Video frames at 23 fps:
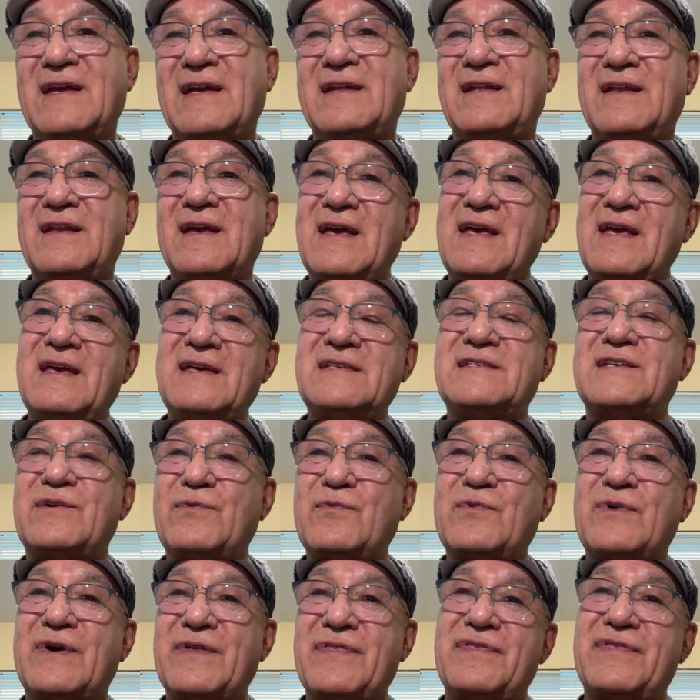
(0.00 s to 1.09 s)
And is it
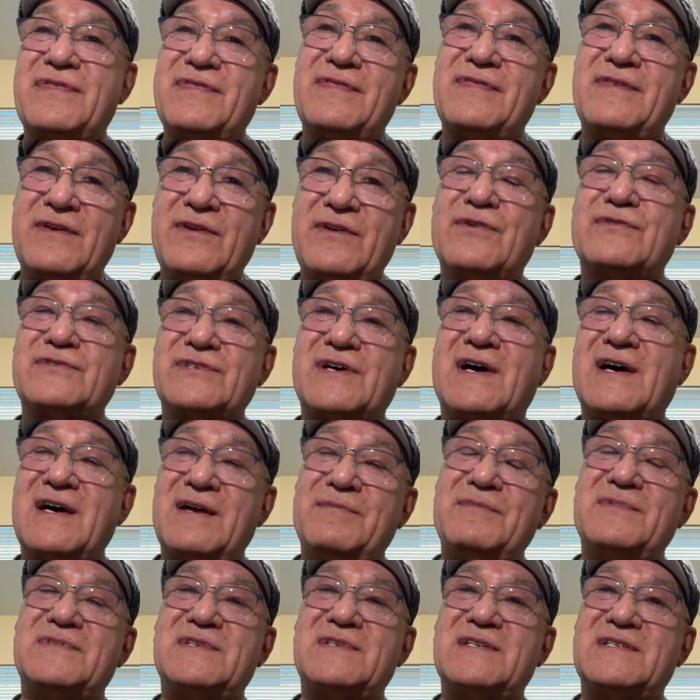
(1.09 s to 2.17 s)
worth your
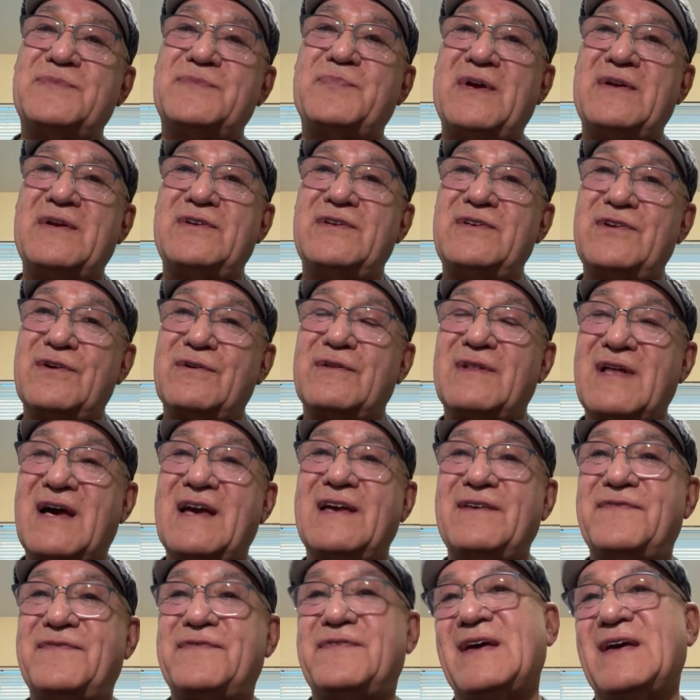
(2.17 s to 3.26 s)
time to spend your
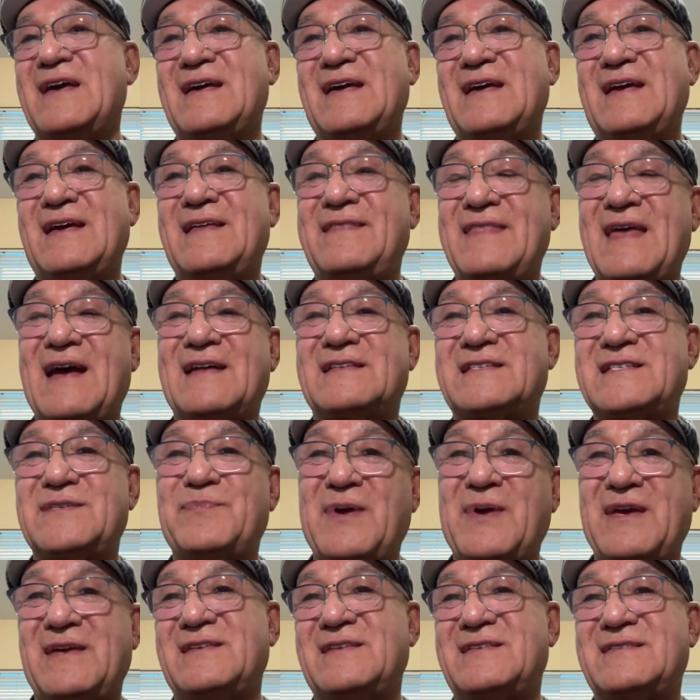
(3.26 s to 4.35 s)
life in that
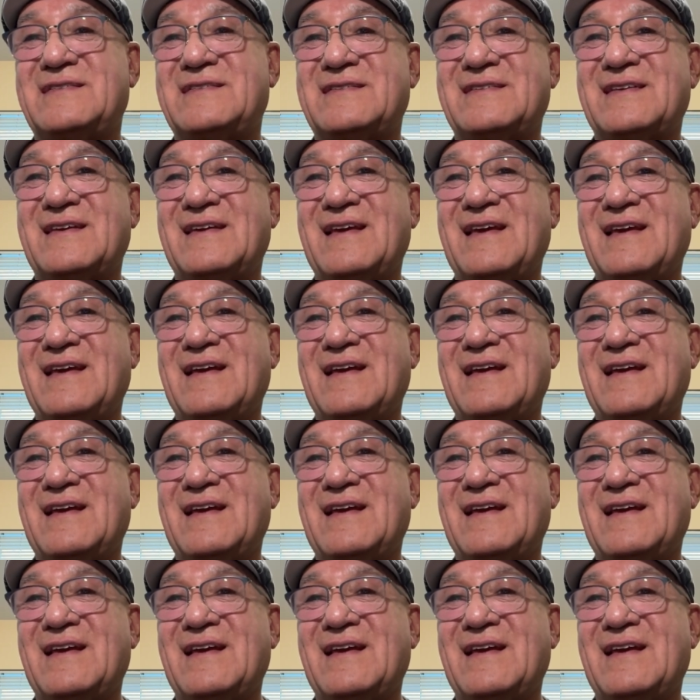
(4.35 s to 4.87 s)
space?